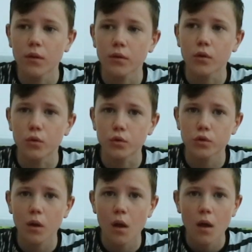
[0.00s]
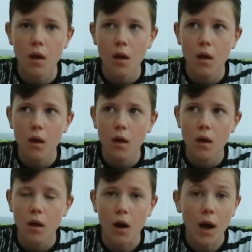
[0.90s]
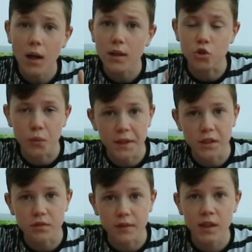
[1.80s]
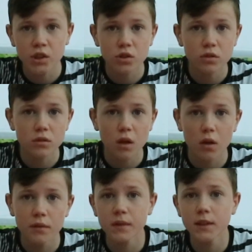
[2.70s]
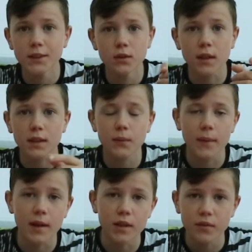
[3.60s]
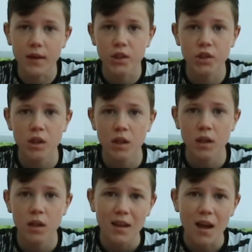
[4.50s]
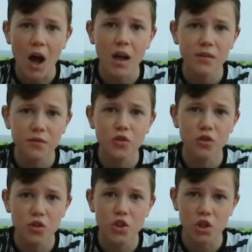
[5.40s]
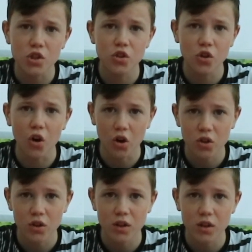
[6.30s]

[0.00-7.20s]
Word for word: of course. I like Swedish fish. Hopefully you like Swedish fish. I've just got